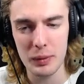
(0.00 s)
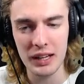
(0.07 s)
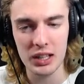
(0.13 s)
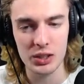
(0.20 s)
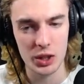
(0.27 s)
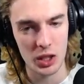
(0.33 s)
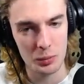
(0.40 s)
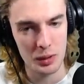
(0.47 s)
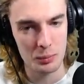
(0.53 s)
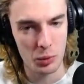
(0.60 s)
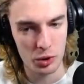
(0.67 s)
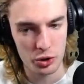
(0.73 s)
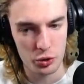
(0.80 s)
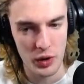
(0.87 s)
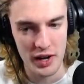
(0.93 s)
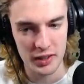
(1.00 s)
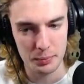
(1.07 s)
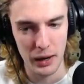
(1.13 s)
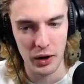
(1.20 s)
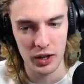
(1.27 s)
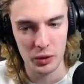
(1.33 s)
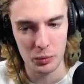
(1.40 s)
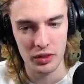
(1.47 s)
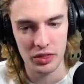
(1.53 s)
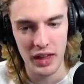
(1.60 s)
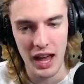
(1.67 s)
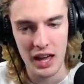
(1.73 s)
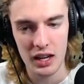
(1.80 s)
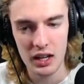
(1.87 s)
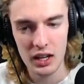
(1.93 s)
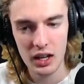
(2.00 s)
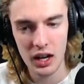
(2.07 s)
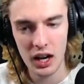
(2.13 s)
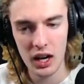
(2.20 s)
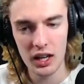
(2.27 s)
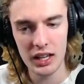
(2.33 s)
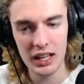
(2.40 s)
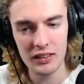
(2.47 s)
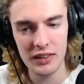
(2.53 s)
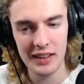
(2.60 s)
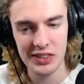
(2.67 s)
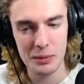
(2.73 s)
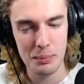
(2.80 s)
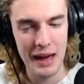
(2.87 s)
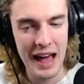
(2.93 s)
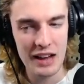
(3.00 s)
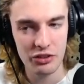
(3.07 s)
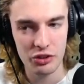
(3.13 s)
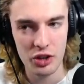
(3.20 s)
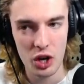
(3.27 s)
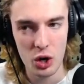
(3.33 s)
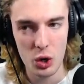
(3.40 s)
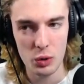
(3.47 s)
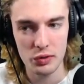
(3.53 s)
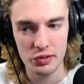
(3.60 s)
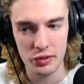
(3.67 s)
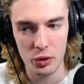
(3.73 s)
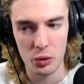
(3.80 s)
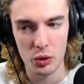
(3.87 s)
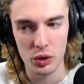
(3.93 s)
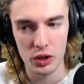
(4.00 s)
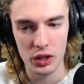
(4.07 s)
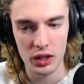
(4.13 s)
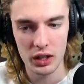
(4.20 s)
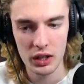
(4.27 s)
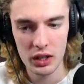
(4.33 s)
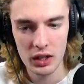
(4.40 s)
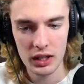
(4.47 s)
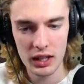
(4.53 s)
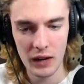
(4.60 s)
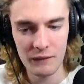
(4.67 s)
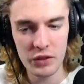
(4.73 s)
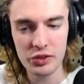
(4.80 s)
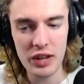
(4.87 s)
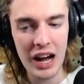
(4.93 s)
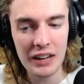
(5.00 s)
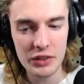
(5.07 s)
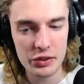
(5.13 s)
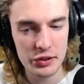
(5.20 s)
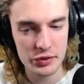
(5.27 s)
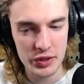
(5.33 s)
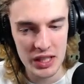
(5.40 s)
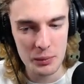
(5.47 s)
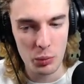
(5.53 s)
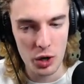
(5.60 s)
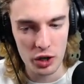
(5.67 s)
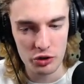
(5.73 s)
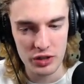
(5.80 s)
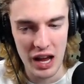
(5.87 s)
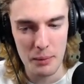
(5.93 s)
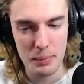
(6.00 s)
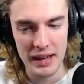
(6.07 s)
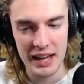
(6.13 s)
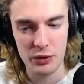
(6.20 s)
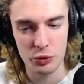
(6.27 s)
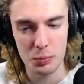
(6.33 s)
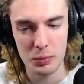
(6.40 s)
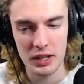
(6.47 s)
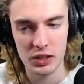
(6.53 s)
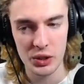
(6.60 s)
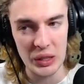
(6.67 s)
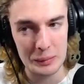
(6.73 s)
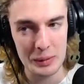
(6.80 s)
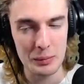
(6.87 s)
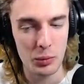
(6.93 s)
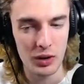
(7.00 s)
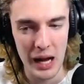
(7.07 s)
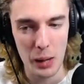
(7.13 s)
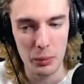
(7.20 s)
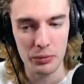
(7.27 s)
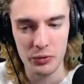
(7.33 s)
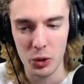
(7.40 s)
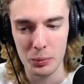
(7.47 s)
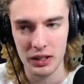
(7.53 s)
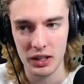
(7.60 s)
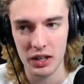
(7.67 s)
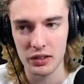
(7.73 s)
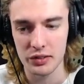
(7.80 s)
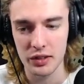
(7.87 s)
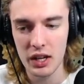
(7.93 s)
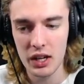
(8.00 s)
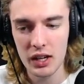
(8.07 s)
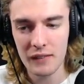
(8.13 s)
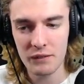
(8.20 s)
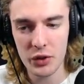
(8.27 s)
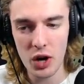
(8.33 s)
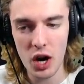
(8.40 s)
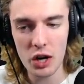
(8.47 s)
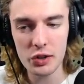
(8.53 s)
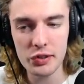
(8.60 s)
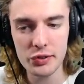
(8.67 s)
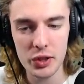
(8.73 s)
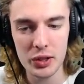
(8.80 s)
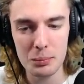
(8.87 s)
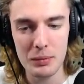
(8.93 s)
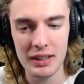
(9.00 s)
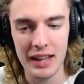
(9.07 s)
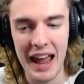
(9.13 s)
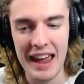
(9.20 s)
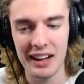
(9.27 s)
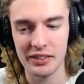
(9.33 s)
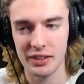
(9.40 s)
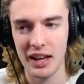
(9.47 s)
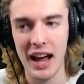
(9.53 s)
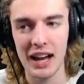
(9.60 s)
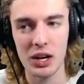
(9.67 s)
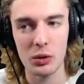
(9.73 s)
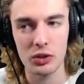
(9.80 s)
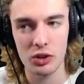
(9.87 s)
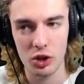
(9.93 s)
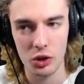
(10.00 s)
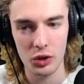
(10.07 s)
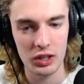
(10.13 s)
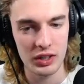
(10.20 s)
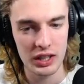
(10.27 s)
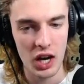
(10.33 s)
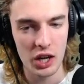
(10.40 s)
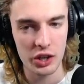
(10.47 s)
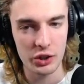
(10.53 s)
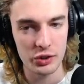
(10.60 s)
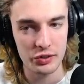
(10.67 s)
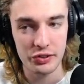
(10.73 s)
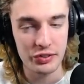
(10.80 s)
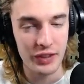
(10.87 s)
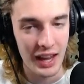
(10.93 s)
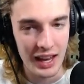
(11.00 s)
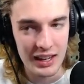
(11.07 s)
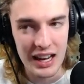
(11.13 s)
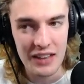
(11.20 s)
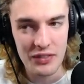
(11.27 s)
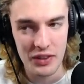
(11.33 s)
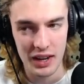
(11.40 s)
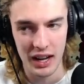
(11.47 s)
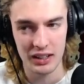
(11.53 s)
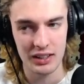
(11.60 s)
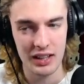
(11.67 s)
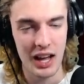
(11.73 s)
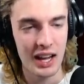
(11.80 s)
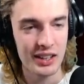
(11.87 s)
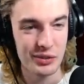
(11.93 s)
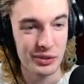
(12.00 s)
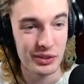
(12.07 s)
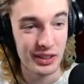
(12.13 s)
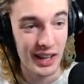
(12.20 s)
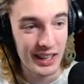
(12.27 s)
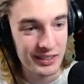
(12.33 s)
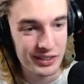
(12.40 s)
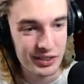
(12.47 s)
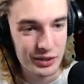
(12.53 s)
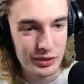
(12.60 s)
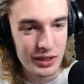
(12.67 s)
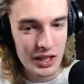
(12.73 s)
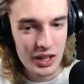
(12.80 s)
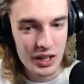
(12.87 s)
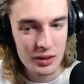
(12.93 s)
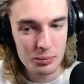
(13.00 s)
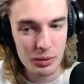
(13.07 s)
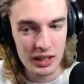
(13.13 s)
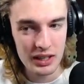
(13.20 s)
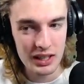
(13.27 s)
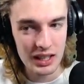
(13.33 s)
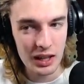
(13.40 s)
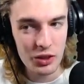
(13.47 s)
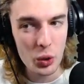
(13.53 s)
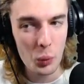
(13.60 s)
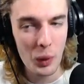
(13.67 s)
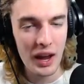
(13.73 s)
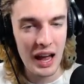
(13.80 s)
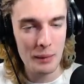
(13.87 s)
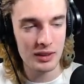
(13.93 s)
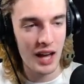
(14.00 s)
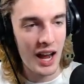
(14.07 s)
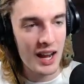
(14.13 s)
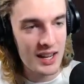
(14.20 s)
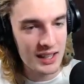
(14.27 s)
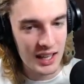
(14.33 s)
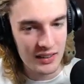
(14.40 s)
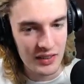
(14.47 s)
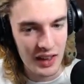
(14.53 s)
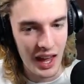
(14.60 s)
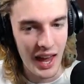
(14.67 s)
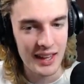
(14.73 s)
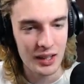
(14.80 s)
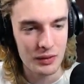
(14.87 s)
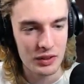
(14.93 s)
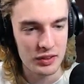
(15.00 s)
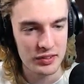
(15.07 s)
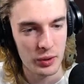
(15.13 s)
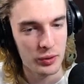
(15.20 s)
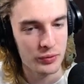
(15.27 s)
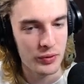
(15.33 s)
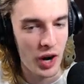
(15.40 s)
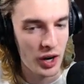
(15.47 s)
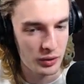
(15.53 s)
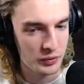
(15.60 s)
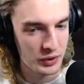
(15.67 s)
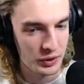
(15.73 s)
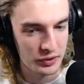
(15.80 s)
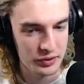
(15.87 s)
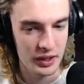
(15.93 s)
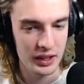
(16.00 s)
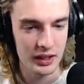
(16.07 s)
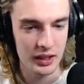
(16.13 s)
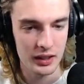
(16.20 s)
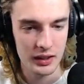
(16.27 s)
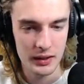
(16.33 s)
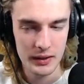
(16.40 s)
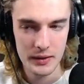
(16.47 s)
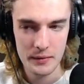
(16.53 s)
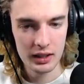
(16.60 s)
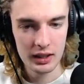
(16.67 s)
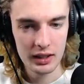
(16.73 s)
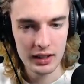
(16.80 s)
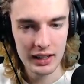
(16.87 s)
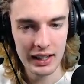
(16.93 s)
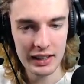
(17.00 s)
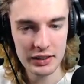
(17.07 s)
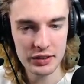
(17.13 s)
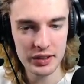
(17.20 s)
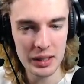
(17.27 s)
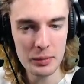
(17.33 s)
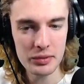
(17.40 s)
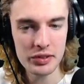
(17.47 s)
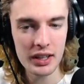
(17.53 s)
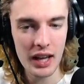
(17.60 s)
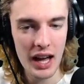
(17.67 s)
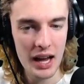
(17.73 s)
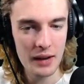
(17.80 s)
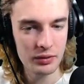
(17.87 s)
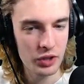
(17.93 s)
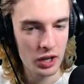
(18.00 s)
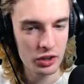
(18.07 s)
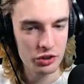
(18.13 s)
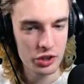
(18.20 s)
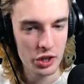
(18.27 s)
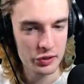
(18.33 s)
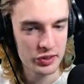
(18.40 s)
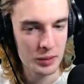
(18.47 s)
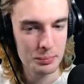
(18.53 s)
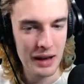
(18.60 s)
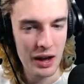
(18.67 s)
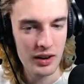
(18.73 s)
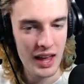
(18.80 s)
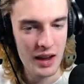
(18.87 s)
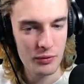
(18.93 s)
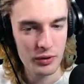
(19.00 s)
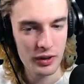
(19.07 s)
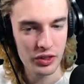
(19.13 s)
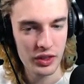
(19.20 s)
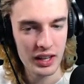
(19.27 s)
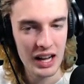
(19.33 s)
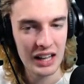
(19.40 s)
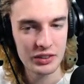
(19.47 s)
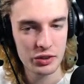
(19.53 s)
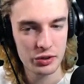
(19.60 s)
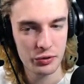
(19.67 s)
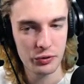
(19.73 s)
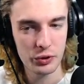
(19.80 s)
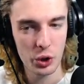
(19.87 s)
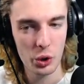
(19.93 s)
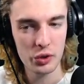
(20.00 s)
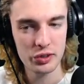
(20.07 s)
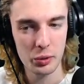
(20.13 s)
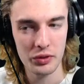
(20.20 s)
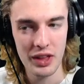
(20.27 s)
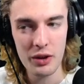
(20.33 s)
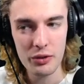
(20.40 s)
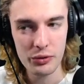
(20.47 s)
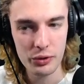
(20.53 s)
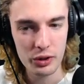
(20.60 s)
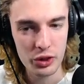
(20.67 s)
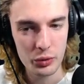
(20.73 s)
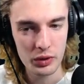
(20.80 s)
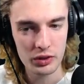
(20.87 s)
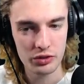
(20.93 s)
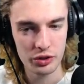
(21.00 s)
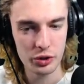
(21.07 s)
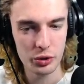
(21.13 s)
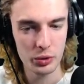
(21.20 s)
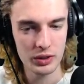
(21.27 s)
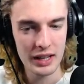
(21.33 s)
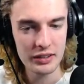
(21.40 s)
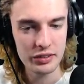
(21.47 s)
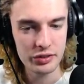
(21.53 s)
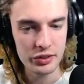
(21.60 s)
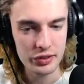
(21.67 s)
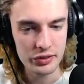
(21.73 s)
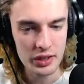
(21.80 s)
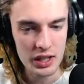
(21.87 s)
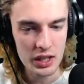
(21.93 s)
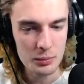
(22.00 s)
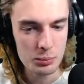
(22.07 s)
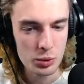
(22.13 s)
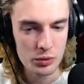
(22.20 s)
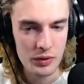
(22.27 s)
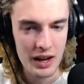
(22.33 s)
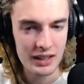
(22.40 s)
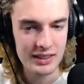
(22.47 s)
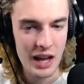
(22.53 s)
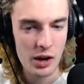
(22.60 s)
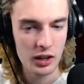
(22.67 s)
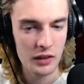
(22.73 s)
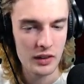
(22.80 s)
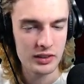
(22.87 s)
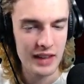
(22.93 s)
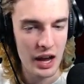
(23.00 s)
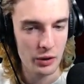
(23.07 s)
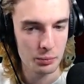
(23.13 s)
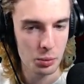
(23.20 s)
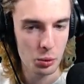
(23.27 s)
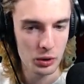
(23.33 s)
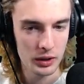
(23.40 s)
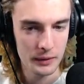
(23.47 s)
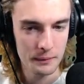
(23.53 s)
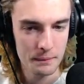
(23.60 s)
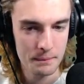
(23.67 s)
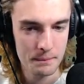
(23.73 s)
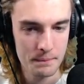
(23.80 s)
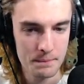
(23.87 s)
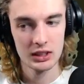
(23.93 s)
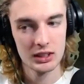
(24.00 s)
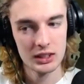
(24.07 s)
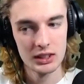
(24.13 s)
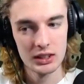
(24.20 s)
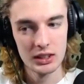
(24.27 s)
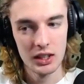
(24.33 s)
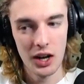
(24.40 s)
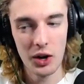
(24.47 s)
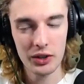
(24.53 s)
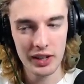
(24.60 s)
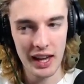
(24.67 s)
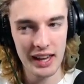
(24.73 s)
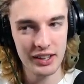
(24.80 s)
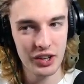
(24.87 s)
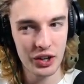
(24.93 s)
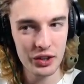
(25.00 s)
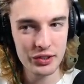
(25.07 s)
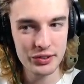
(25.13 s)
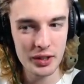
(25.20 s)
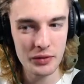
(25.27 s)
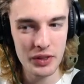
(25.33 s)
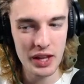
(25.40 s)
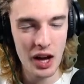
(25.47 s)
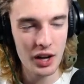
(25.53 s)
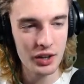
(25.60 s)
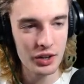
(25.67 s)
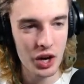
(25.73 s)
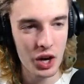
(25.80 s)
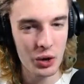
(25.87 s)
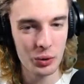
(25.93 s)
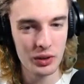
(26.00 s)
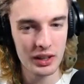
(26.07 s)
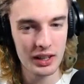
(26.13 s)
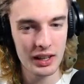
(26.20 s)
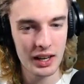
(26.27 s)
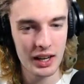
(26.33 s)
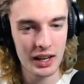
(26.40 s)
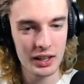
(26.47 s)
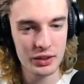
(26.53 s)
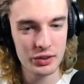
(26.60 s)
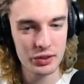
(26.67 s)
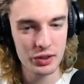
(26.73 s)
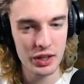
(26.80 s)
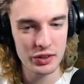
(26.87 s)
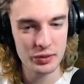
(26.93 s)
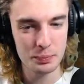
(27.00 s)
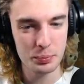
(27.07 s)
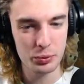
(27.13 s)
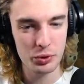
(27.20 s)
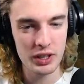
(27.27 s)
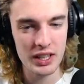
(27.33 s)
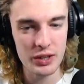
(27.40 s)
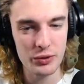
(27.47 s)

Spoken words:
being a little bit more transparent with that in like the patch notes, or just on the Steam workshop page would be a little bit more helpful, because there are certain mechanics that I don't currently understand yet that I'd kind of like to. But either way, I'm kind of getting the hang of it so far, it feels like. It seems like I've done just about everything on this floor, so without further ado, let's just move on down to the downpour. Okay, Curse of the Unknown is pretty